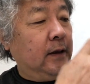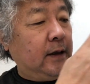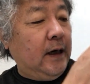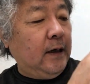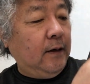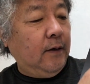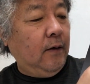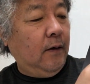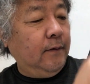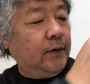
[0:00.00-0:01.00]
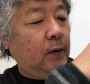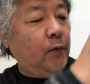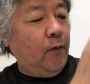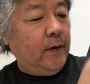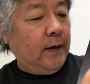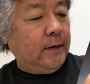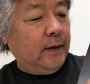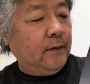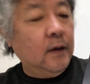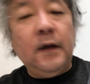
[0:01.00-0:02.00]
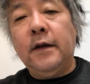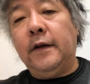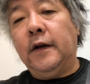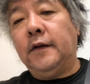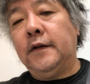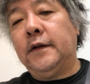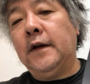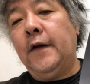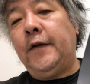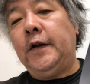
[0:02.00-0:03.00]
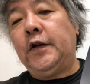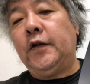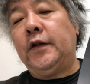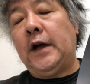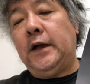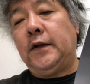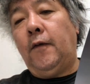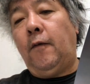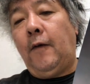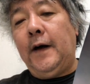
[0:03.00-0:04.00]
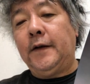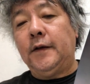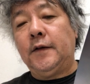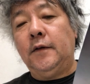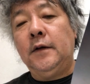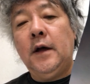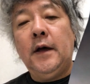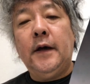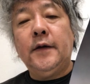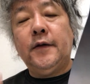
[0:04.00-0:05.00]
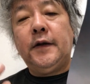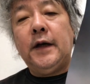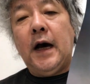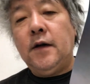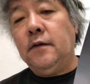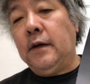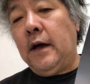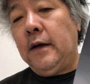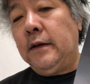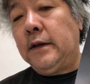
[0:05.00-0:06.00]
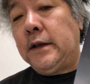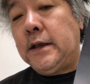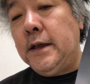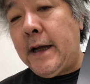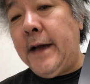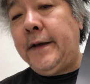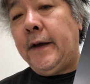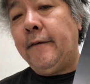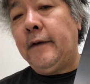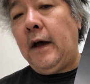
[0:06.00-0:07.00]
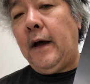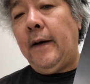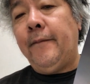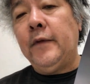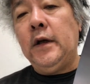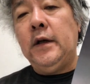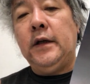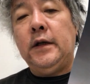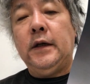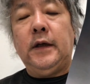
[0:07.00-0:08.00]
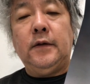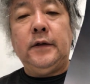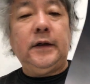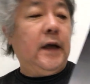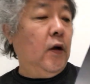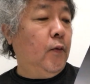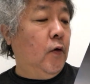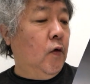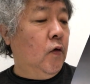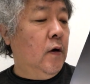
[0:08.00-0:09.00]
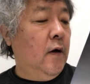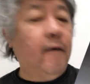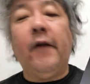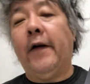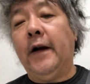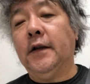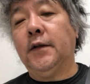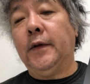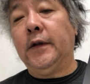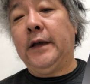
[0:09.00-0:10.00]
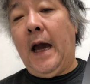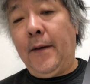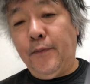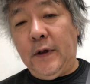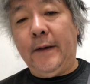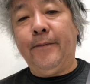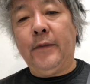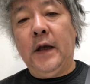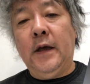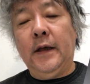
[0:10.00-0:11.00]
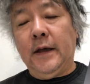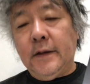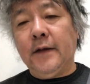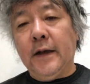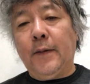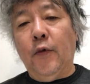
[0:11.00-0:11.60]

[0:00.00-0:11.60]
color on top of that, and there's this finishing touch of white. So you see how creative Ikenobo flower arrangement can be. It's like a